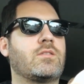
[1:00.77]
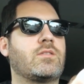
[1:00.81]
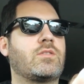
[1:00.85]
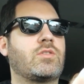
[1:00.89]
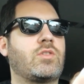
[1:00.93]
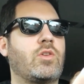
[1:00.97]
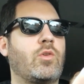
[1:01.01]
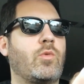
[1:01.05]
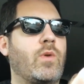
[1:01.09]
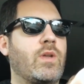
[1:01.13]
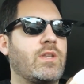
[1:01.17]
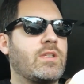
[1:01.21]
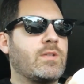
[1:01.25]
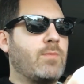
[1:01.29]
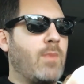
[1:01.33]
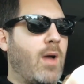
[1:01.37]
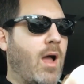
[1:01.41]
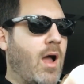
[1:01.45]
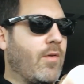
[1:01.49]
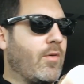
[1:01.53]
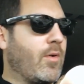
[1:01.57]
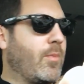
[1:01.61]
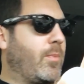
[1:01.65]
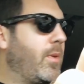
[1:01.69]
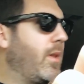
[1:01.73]
To which my
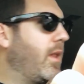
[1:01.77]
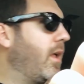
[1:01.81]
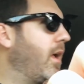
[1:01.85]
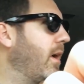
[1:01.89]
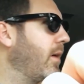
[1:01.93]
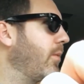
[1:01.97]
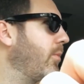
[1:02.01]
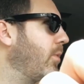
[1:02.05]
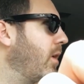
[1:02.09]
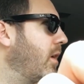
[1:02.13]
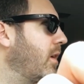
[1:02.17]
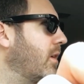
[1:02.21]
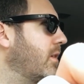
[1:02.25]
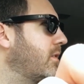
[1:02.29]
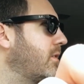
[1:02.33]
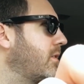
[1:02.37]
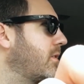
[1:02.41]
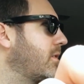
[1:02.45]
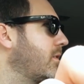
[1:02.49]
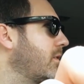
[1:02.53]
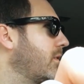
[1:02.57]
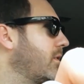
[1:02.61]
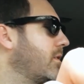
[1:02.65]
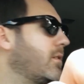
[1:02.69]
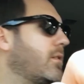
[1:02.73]
reply was,